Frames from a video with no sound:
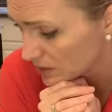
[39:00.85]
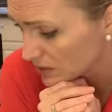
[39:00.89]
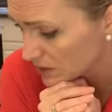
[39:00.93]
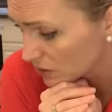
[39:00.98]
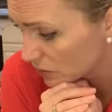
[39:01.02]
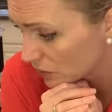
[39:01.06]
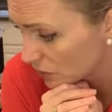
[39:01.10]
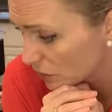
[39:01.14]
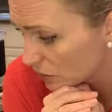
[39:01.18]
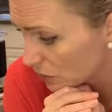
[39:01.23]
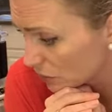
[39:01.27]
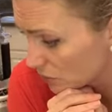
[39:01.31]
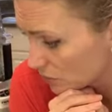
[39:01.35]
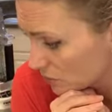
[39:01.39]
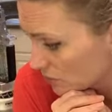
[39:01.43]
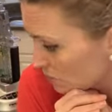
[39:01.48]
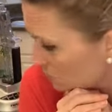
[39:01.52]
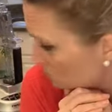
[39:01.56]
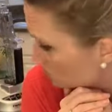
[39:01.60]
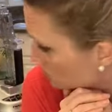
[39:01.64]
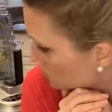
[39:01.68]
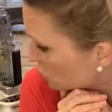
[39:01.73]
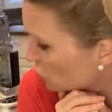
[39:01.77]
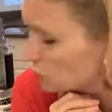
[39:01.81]
So
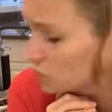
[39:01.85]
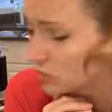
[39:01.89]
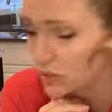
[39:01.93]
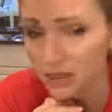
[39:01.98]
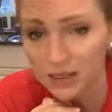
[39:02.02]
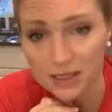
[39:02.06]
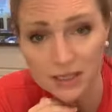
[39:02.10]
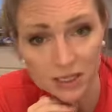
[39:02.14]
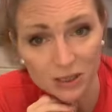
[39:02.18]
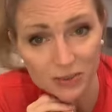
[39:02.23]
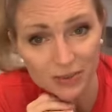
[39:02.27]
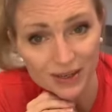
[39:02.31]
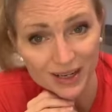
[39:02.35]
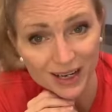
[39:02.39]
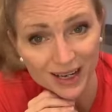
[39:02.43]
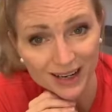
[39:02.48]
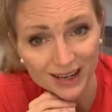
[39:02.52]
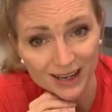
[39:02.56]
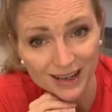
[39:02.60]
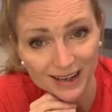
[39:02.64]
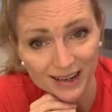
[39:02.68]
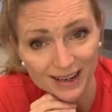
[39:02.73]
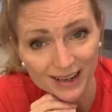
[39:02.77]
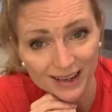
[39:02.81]
don't be
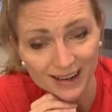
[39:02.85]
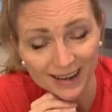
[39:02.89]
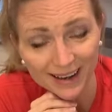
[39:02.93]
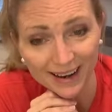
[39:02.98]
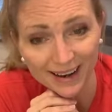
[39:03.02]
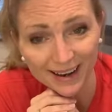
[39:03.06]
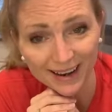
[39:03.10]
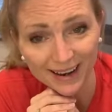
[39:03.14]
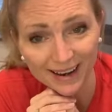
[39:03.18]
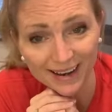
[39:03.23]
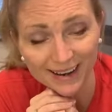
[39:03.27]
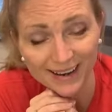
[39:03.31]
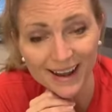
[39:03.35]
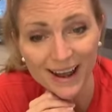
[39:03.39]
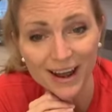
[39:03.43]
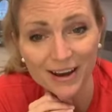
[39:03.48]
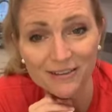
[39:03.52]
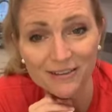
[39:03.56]
intimidated and